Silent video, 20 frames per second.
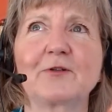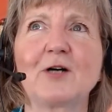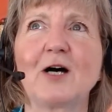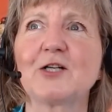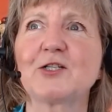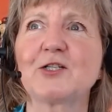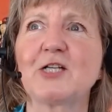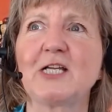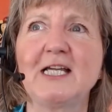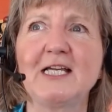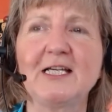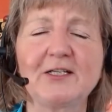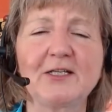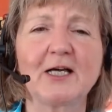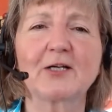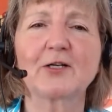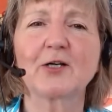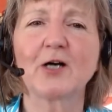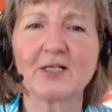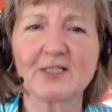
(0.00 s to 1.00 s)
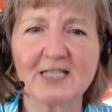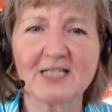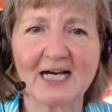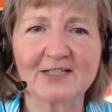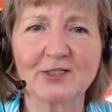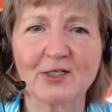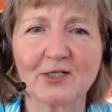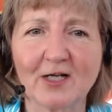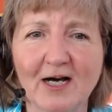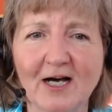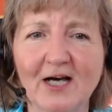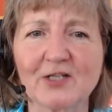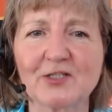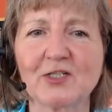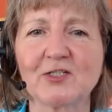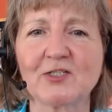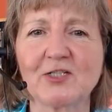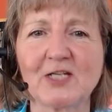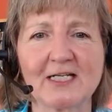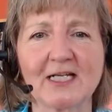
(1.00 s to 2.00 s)
gosh, he contacted
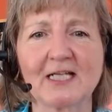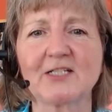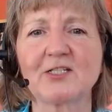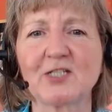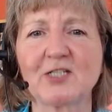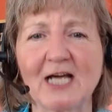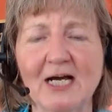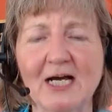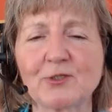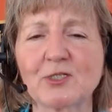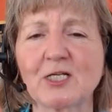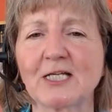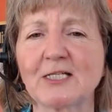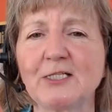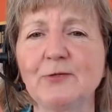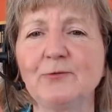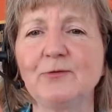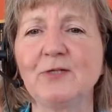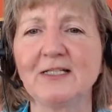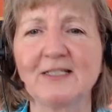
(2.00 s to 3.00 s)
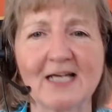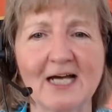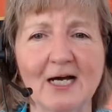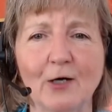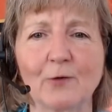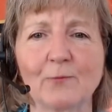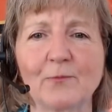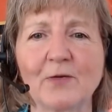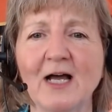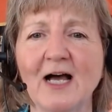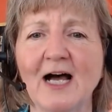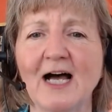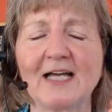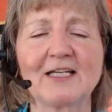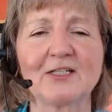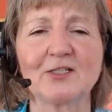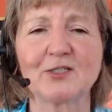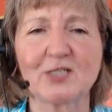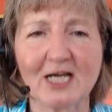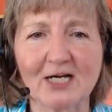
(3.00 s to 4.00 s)
us and said, It sounds like you need help. I
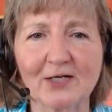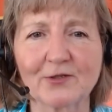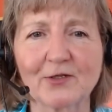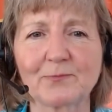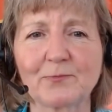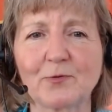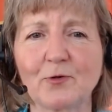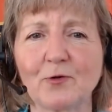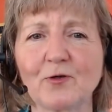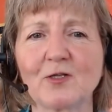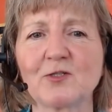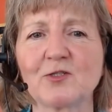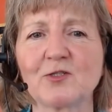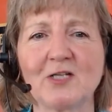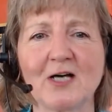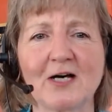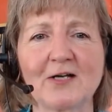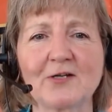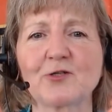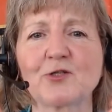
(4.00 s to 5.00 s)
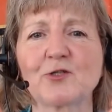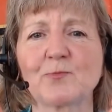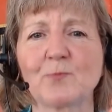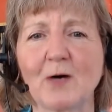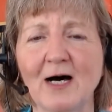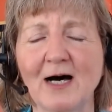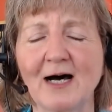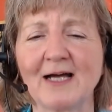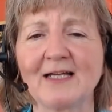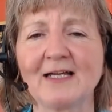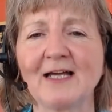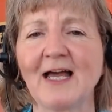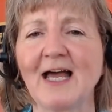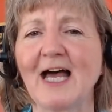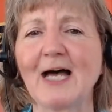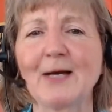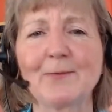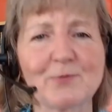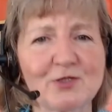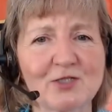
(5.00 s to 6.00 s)
can tell that Paul is not a spy.
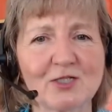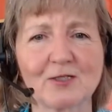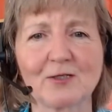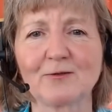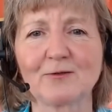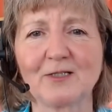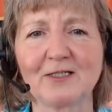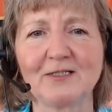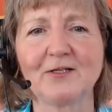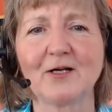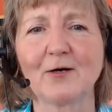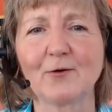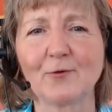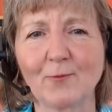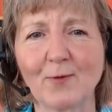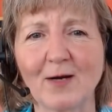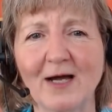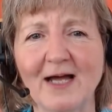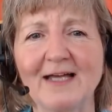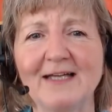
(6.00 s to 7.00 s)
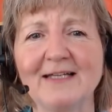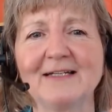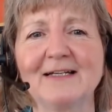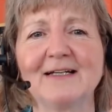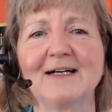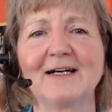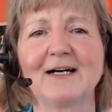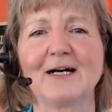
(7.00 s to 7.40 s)
Absolutely no way.